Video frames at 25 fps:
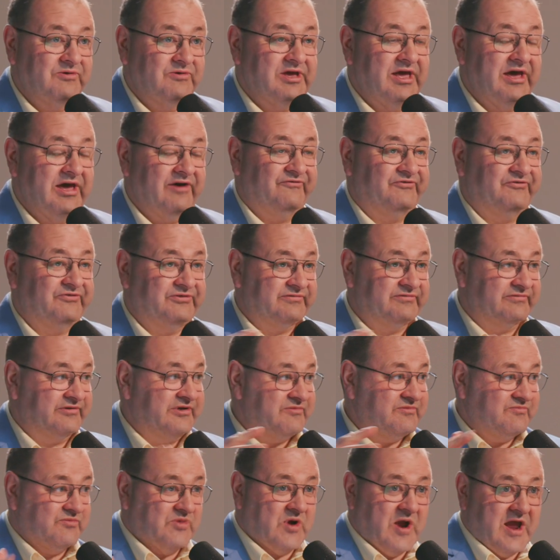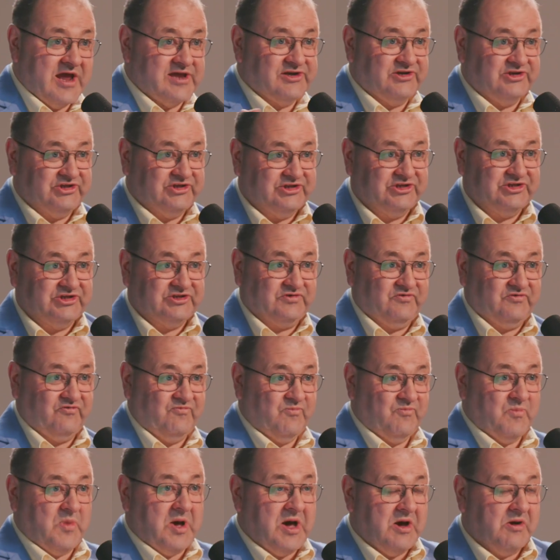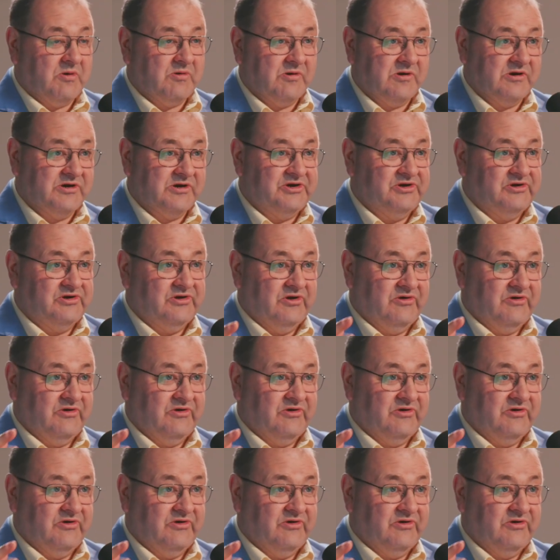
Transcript: We have 3 branches of power.